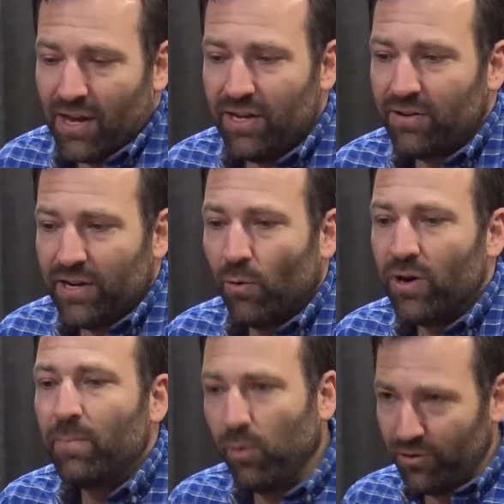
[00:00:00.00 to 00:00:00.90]
you know, in
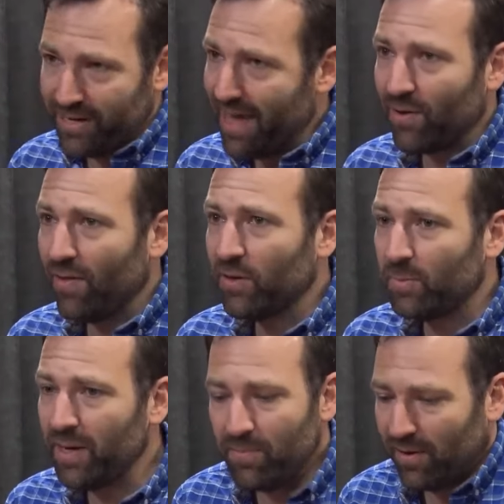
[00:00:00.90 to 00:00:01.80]
order to pull together all those
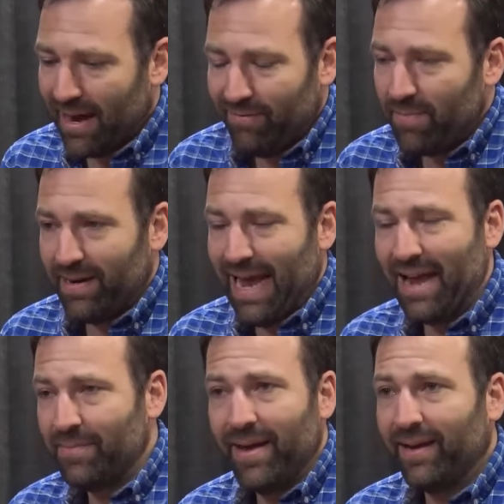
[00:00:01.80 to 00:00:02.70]
people, everybody
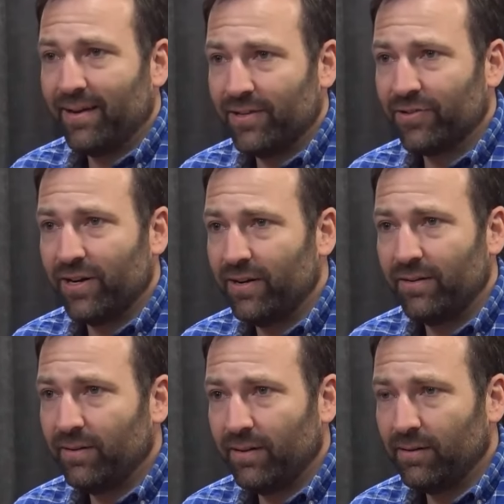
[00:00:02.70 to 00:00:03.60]
had to make a
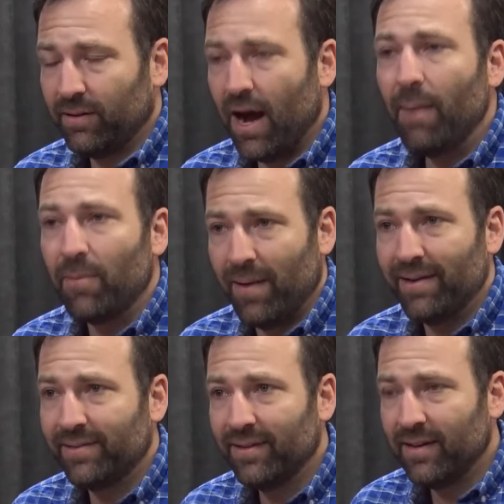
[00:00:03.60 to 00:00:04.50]
certain
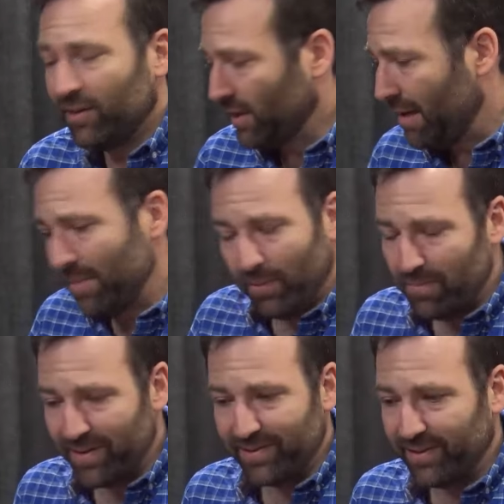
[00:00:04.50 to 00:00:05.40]
compromise. There are a lot of people in
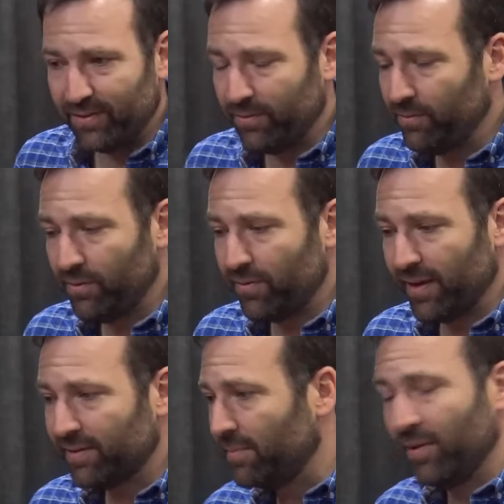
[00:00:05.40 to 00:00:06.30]
business who, who
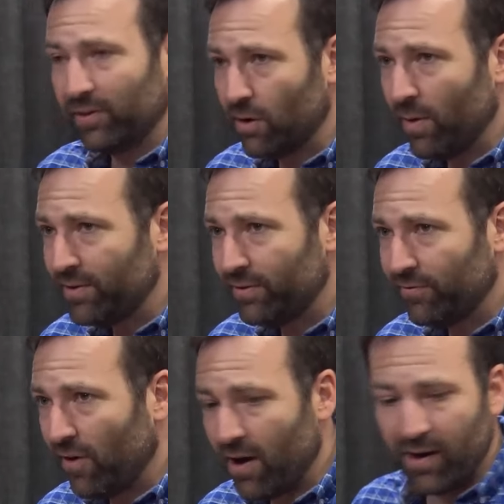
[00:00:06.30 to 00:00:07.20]
think the bill go way too
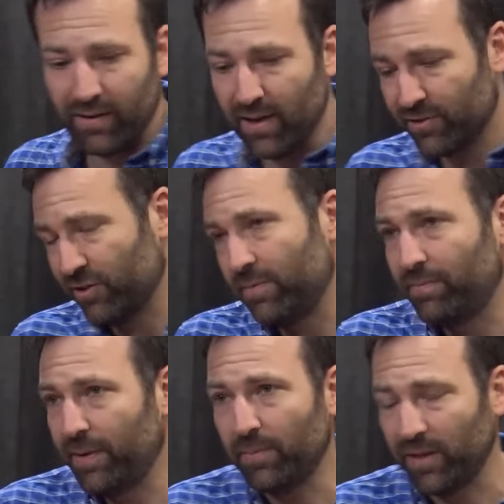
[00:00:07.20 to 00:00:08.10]
far. Certain
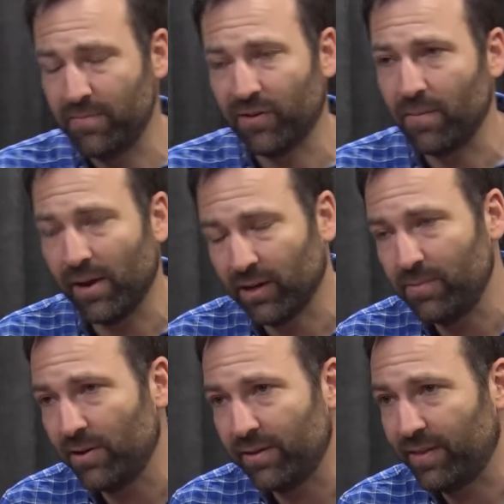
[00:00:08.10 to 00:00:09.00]
people in the environmental
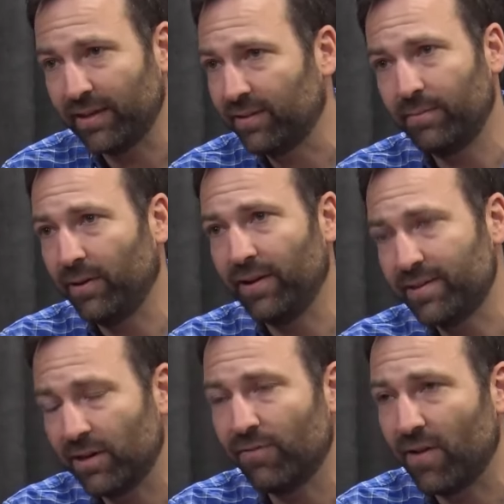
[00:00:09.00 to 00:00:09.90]
community thinks the bill
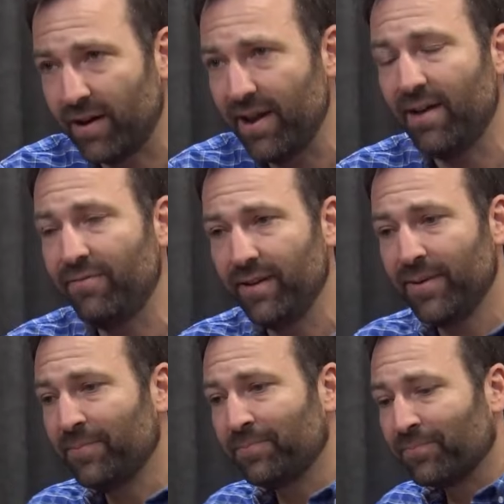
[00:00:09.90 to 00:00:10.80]
doesn't go far enough.
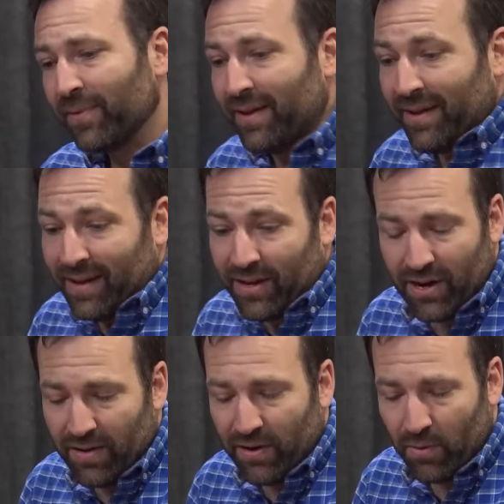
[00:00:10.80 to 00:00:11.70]
Yeah. You
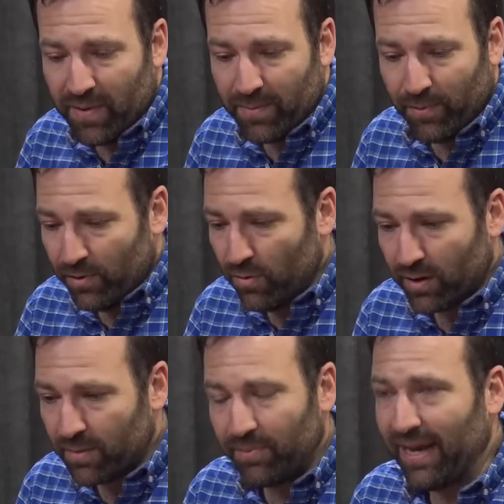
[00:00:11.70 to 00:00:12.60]
know, and there were people who
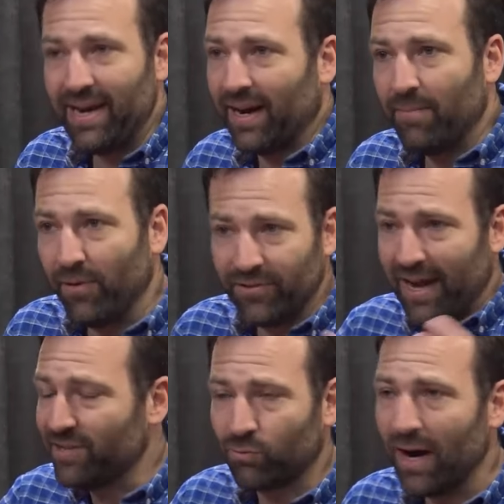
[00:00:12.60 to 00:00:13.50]
were complaining on both
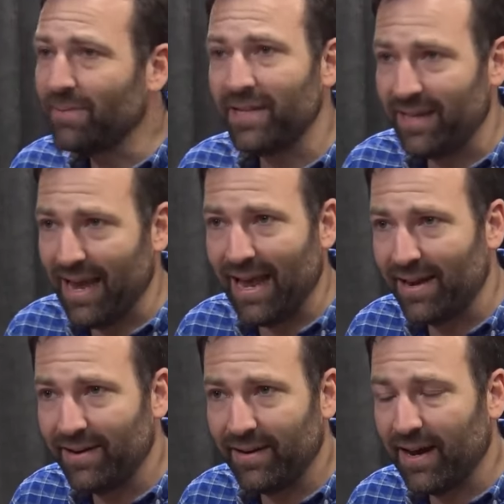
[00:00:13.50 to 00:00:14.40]
sides right up to the
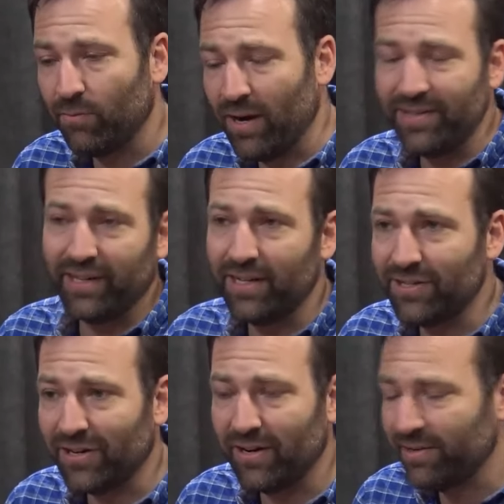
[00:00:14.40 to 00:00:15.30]
end, uh, raising
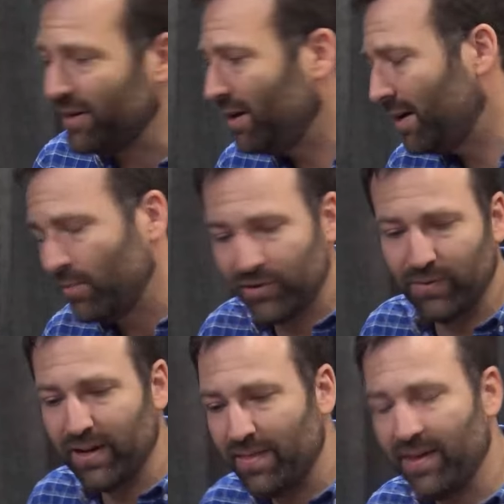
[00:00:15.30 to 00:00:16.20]
concerns. Oh, I wish
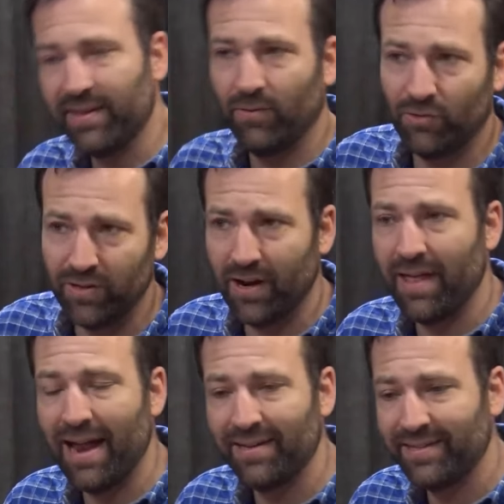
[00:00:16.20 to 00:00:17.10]
we'd done this. I wish we'd done
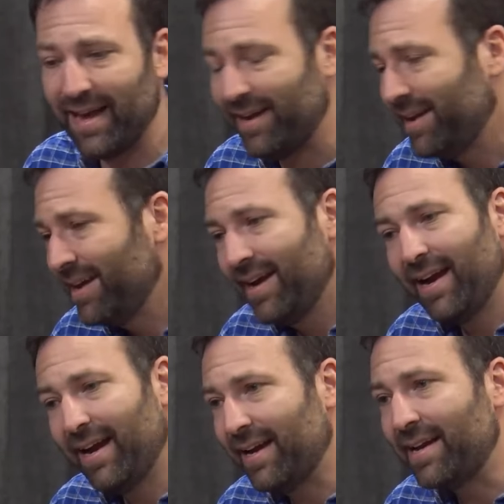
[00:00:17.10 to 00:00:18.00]
that instead.
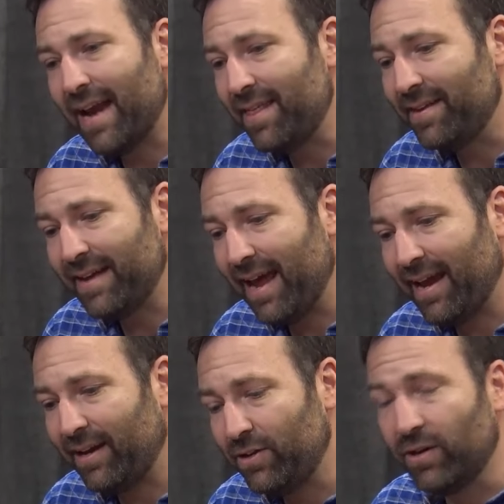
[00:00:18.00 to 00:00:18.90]
And in the end of the
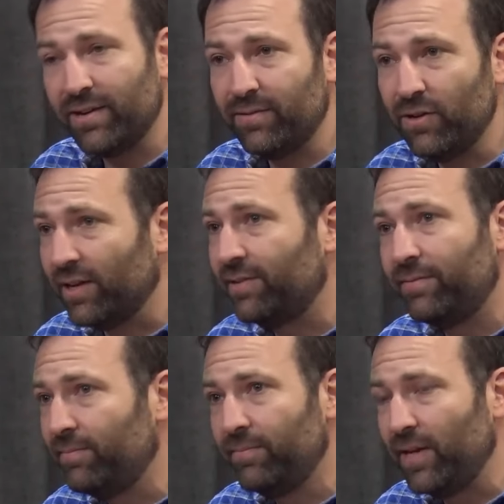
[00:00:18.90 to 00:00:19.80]
day, you could you could
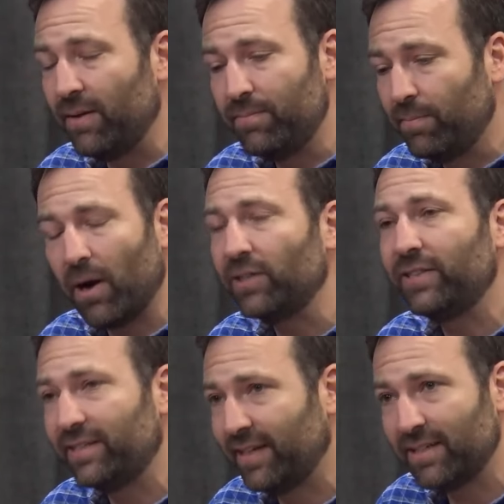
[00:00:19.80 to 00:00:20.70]
you know parse
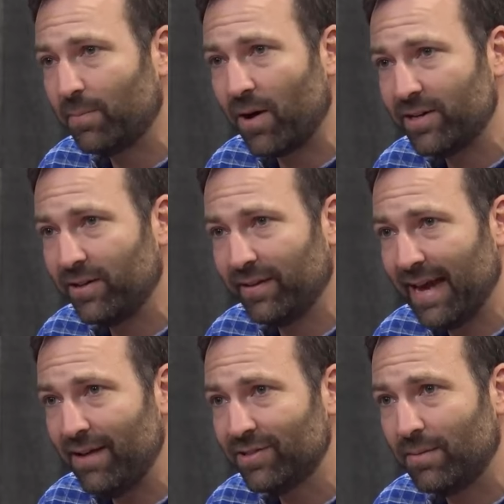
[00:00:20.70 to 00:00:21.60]
these things apart till the
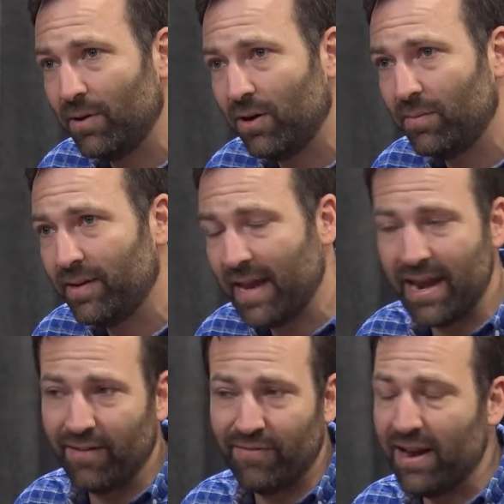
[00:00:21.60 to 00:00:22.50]
cows come home, and then
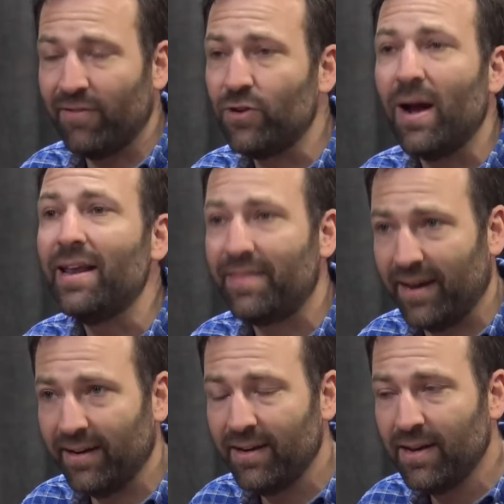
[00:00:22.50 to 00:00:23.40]
never, never do
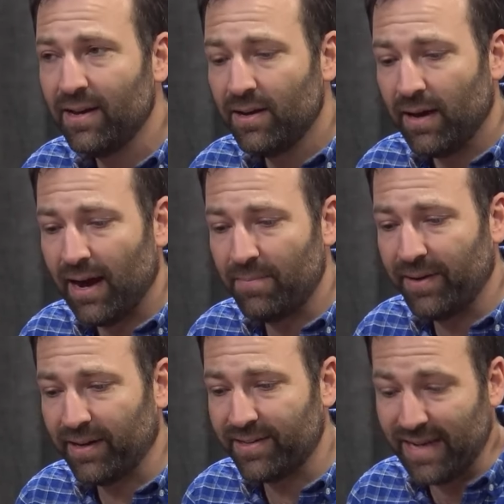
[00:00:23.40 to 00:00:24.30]
anything, uh,
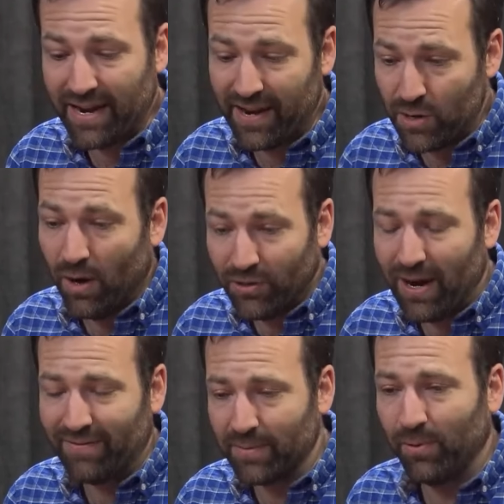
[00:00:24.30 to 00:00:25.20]
because in the end of the day, you
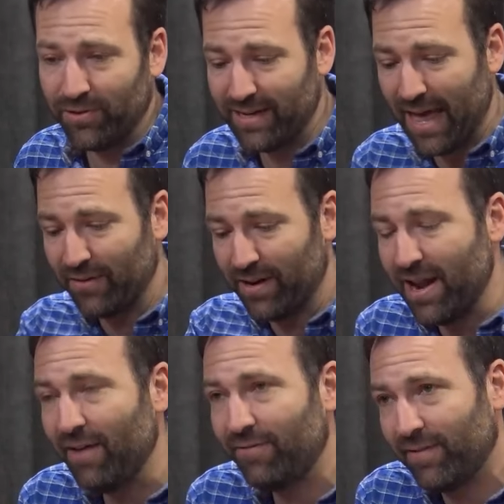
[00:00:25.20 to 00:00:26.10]
also have to pull together
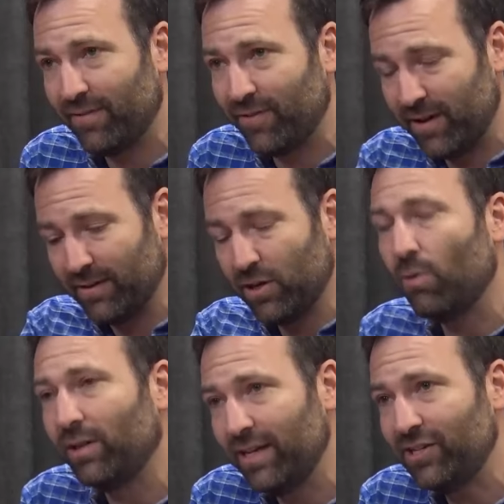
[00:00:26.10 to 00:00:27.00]
enough of a
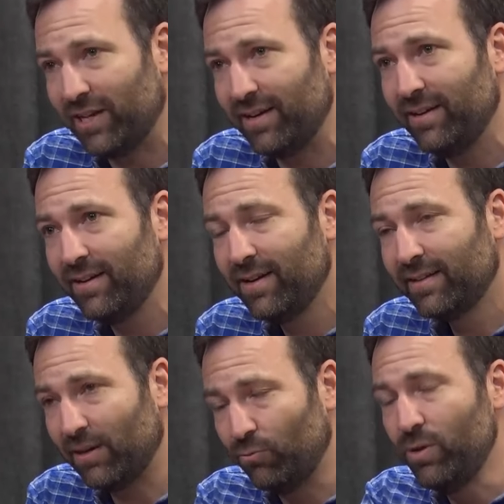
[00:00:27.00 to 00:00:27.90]
coalition
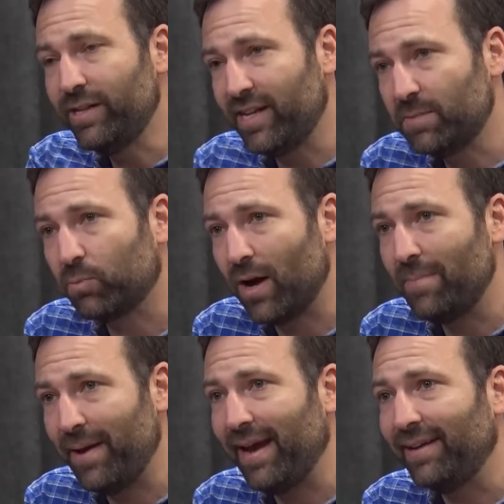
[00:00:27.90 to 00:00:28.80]
that really is
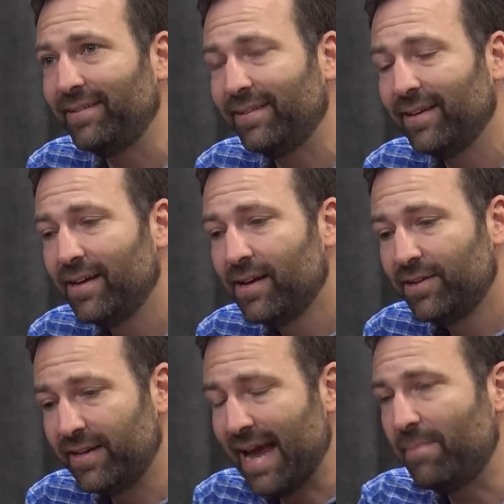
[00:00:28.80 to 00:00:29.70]
broad based
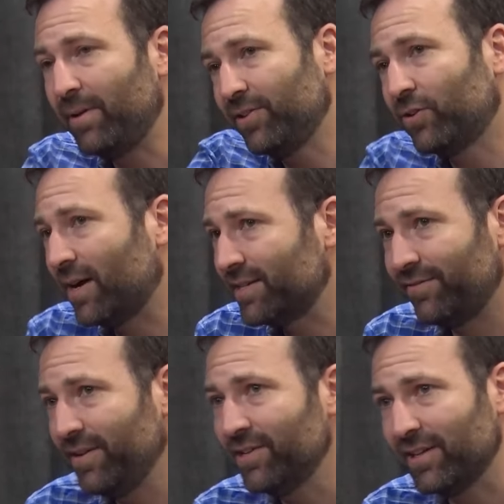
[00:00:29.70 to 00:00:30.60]
to get bills across the
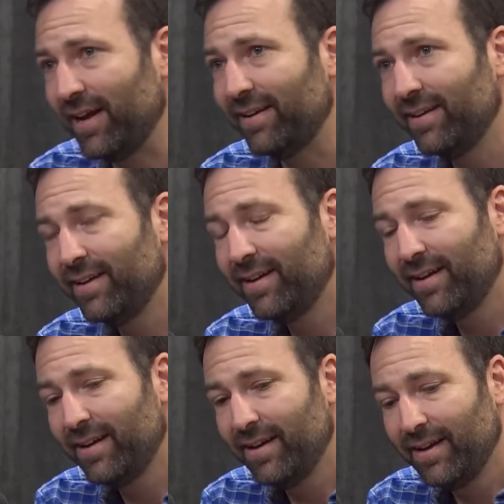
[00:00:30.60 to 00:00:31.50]
finish line.
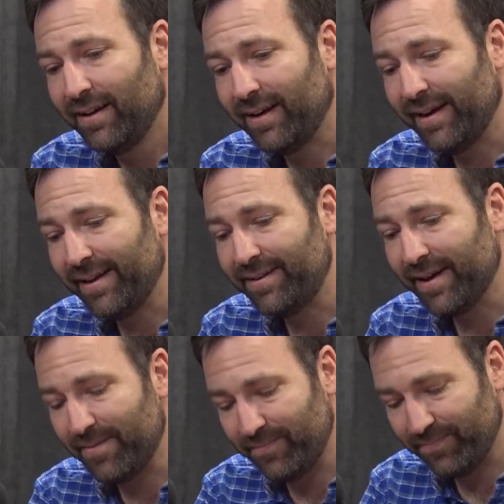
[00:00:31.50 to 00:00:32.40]
And
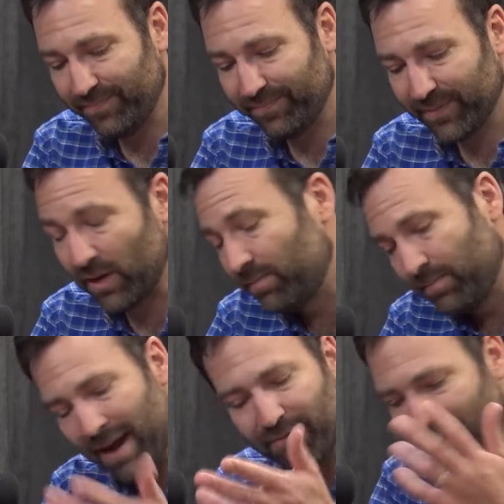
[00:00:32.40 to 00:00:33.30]
um, you know, Mike